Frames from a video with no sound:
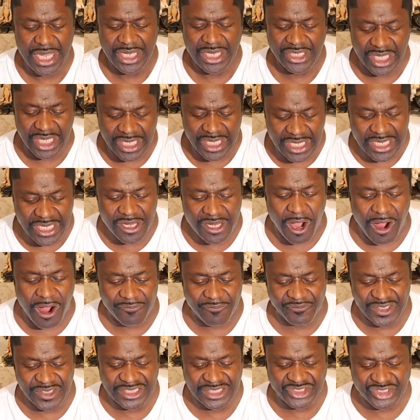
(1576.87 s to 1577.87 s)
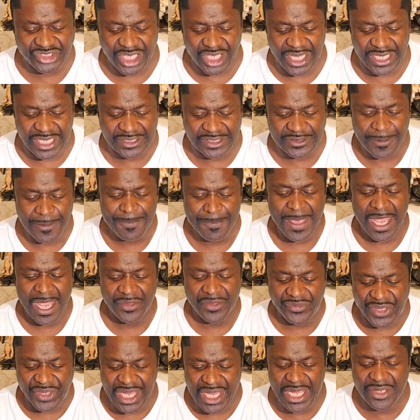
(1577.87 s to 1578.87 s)
The ERV says,
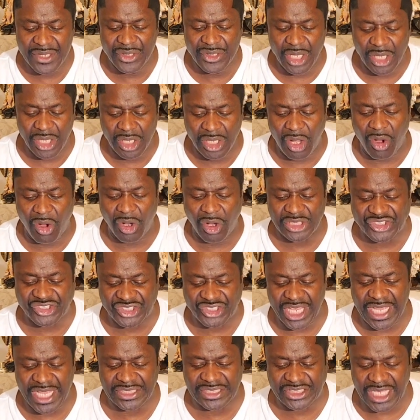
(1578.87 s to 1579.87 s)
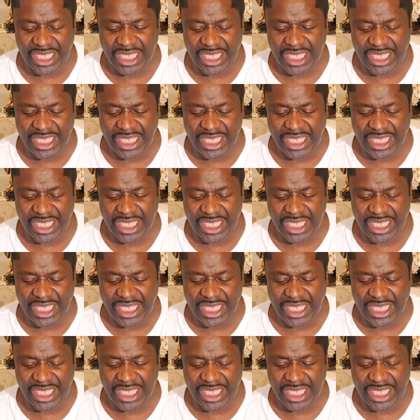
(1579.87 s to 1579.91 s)
then the Lord said